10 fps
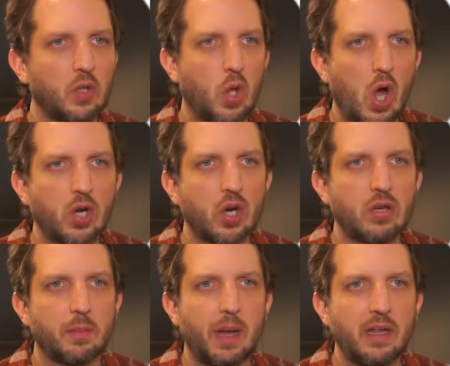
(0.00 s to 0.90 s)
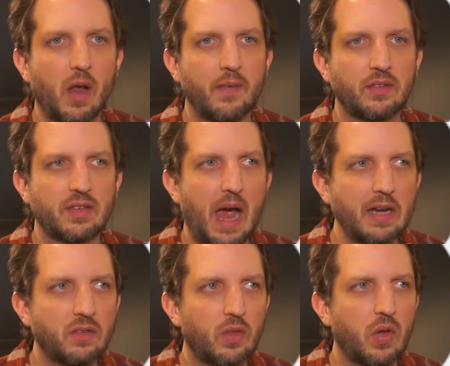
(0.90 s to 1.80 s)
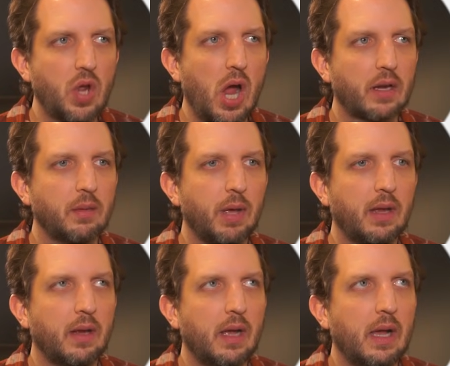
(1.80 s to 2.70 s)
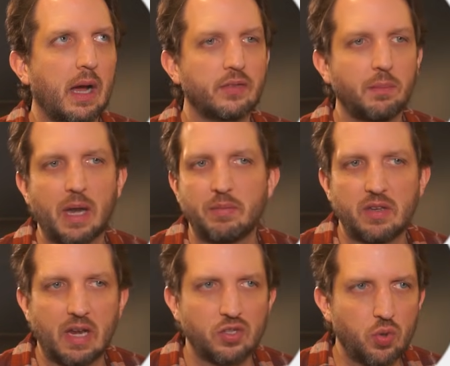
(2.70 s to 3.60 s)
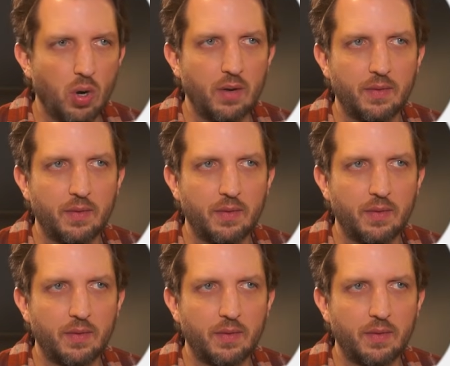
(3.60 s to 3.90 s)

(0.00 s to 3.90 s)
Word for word: longer depending on the size of the document. Sometimes it takes shorter.